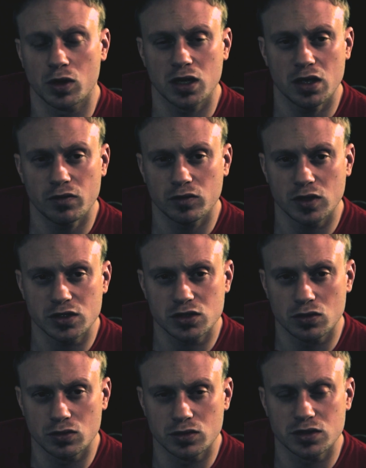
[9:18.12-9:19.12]
were given these
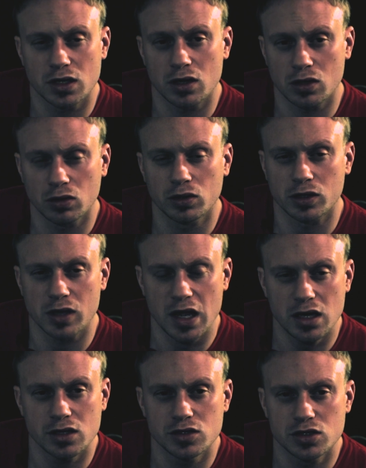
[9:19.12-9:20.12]
tools at an earlier
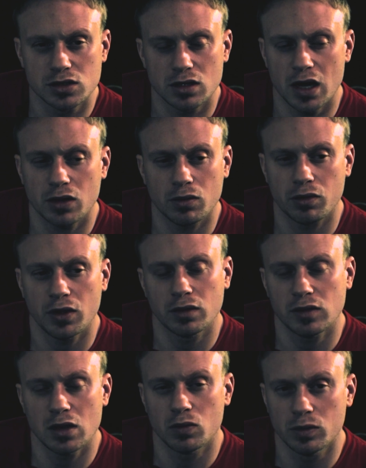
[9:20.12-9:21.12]
age, I don't
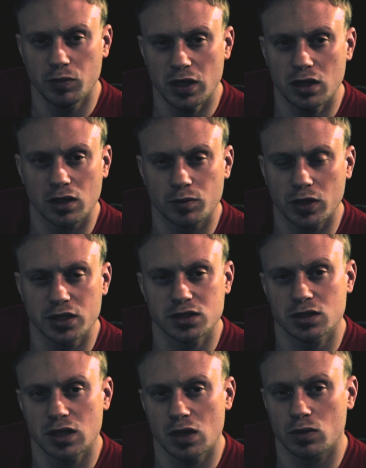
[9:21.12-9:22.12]
think they would be in a
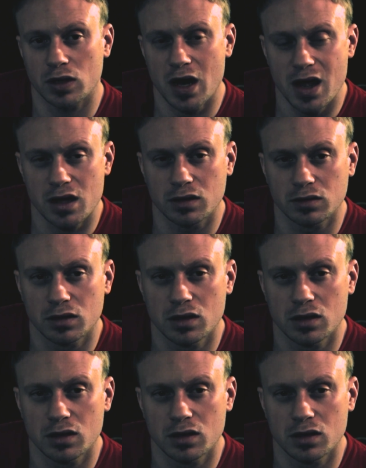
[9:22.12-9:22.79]
place that they were at.